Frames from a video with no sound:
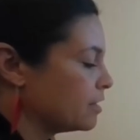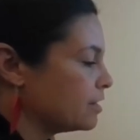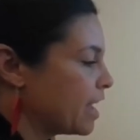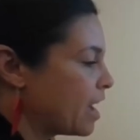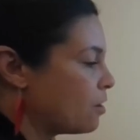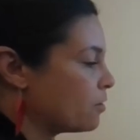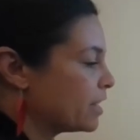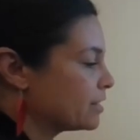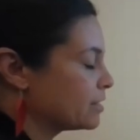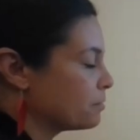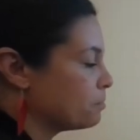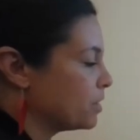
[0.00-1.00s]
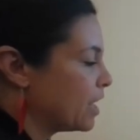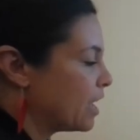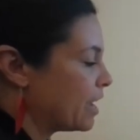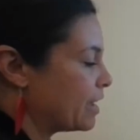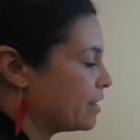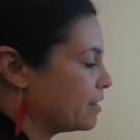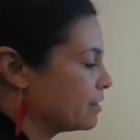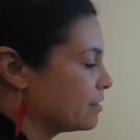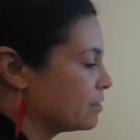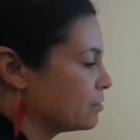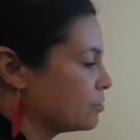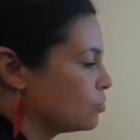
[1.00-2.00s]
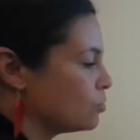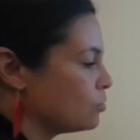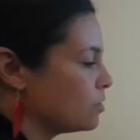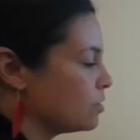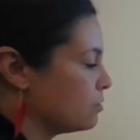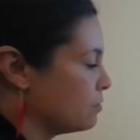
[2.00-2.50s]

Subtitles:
now gets applied to,